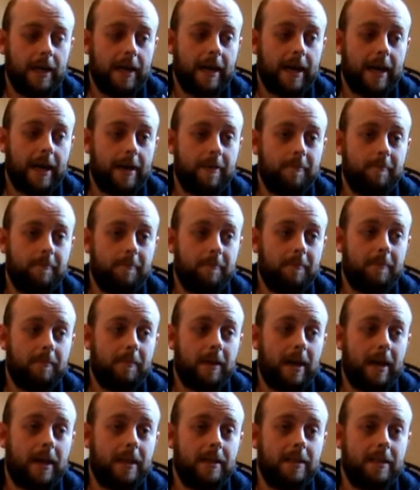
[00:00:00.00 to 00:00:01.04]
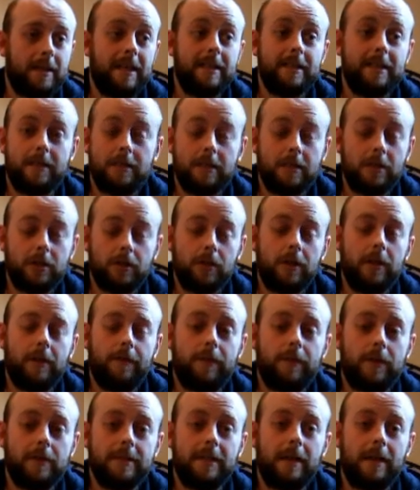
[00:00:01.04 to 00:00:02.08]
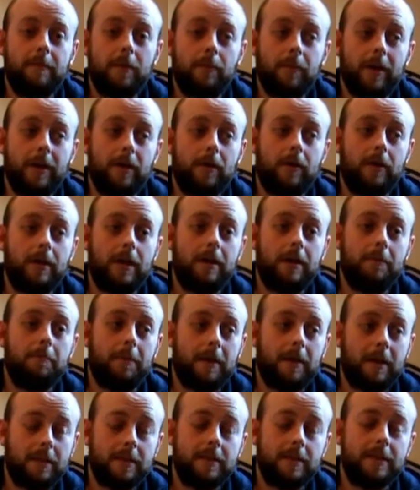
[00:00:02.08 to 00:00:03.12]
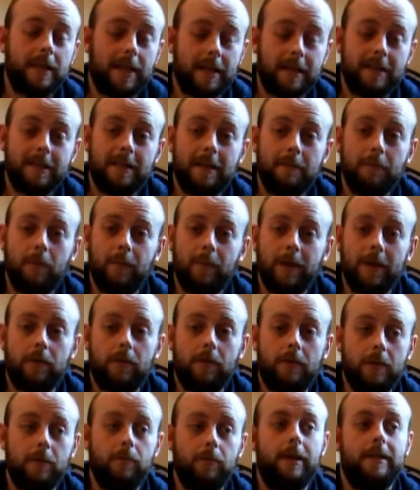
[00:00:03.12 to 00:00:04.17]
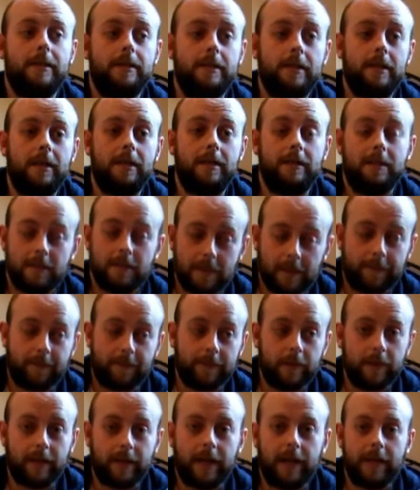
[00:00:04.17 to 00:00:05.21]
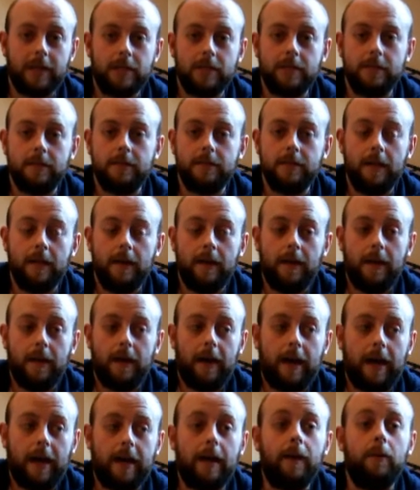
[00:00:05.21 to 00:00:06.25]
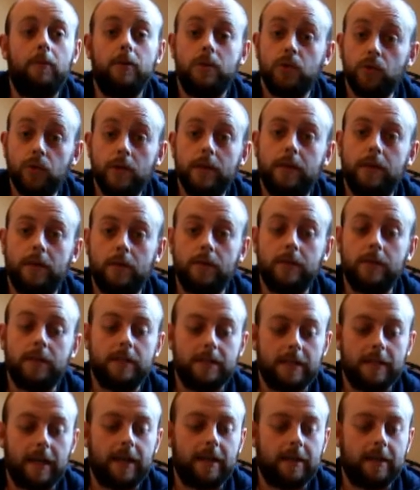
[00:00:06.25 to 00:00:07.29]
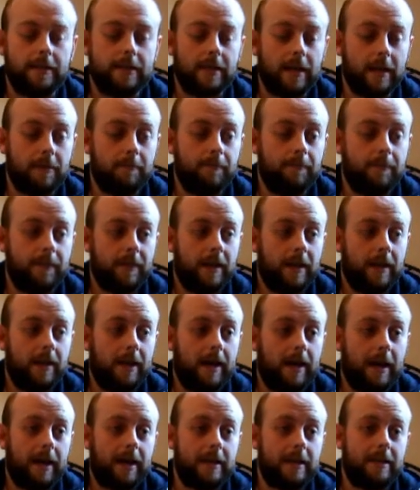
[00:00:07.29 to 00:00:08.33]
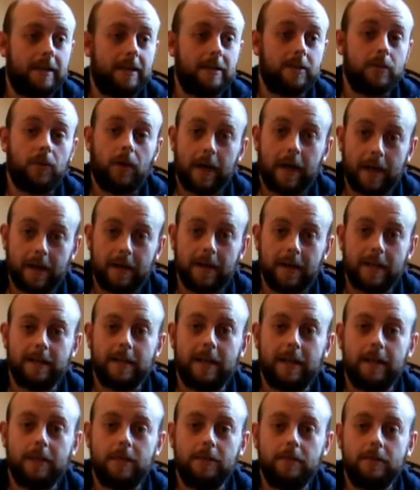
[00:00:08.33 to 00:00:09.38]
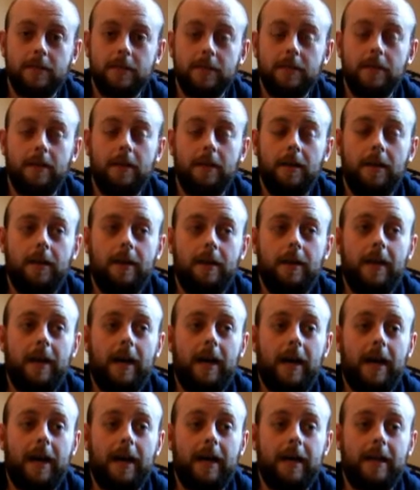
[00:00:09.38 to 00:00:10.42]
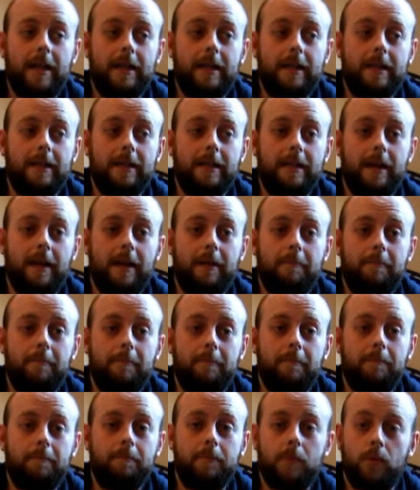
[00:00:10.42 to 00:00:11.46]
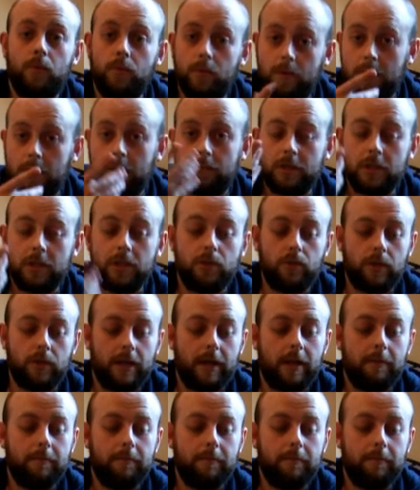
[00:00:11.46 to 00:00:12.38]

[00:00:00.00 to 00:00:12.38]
And I didn't enjoy it the first time I went on it, but the second time I went on it, went to different locations, and it was really good the second time. And I saw Anthony Daniels, and I'll just show you him